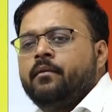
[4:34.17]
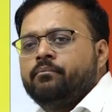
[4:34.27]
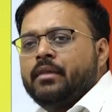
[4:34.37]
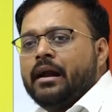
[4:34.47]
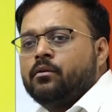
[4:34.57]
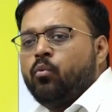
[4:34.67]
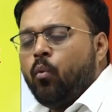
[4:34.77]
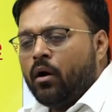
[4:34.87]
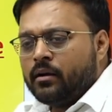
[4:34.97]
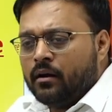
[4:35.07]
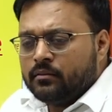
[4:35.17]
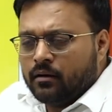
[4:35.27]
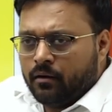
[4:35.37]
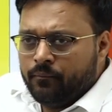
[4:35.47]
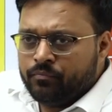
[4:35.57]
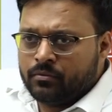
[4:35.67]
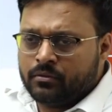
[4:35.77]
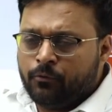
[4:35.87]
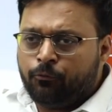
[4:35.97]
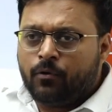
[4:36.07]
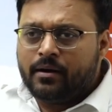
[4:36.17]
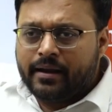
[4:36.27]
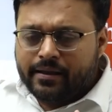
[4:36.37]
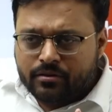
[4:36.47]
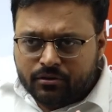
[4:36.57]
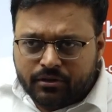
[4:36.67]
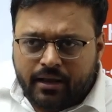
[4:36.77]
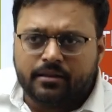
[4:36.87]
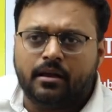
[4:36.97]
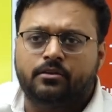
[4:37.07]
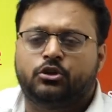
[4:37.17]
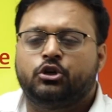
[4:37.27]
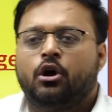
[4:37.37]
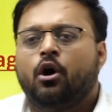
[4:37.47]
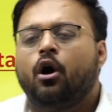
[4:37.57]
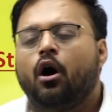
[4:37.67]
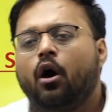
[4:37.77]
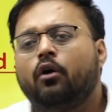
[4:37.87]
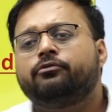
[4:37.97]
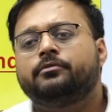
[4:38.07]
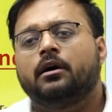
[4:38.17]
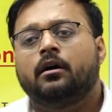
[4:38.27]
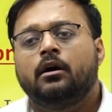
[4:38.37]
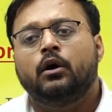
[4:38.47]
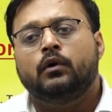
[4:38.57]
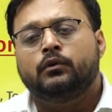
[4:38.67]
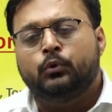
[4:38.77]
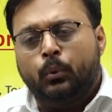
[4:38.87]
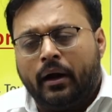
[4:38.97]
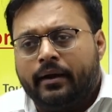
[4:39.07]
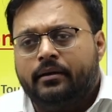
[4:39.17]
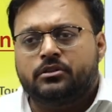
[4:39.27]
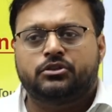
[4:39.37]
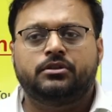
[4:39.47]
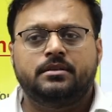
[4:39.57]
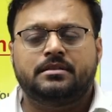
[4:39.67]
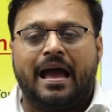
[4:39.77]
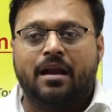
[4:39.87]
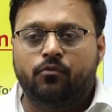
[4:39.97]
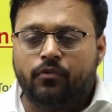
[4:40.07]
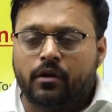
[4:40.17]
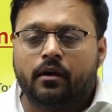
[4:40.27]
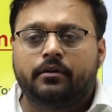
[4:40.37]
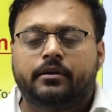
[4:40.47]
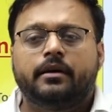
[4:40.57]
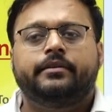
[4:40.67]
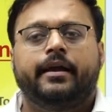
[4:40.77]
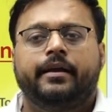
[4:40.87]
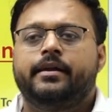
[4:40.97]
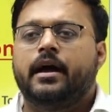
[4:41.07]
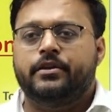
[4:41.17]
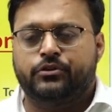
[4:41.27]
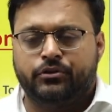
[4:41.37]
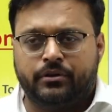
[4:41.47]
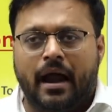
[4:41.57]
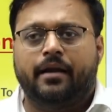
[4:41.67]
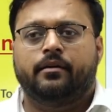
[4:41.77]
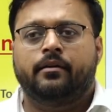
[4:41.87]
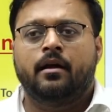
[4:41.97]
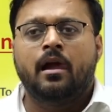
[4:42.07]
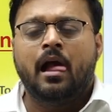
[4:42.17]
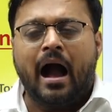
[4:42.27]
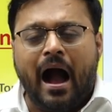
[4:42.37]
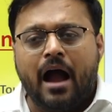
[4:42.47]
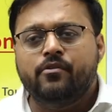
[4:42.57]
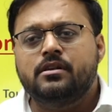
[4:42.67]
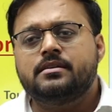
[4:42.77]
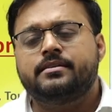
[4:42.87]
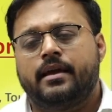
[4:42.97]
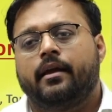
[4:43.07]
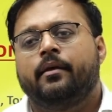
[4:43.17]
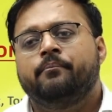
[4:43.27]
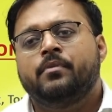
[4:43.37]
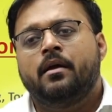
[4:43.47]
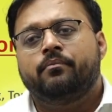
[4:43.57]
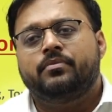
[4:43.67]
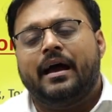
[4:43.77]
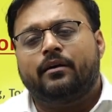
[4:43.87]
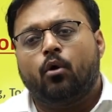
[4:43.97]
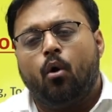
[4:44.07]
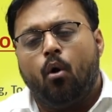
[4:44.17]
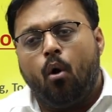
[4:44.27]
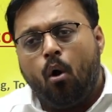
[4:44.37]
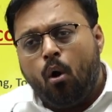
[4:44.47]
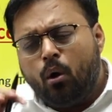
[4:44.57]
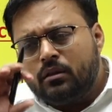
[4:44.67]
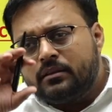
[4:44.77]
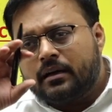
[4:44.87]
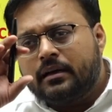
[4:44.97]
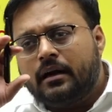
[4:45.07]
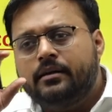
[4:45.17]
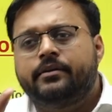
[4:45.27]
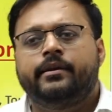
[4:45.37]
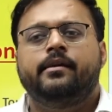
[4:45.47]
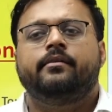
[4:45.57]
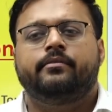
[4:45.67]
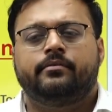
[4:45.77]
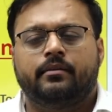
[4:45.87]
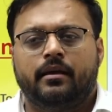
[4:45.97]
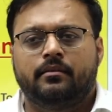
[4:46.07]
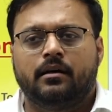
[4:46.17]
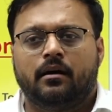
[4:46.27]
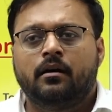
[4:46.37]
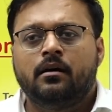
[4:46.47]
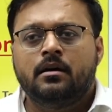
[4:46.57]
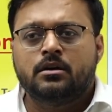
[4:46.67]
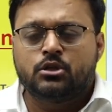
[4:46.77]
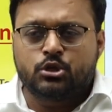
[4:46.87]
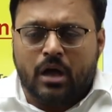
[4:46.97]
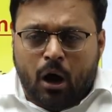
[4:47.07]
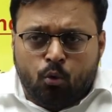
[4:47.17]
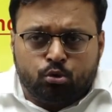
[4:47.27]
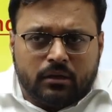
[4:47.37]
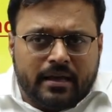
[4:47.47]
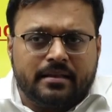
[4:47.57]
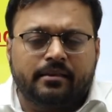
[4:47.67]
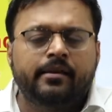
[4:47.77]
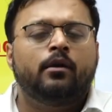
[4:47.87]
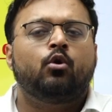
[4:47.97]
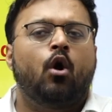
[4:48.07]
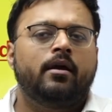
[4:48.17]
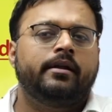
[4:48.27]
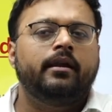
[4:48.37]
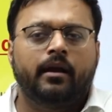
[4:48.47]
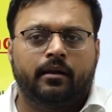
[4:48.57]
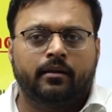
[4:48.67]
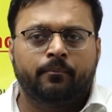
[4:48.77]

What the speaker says: that what are the different stages of the rural industries and where does India stand, I will say that all the countries in the South Asian continent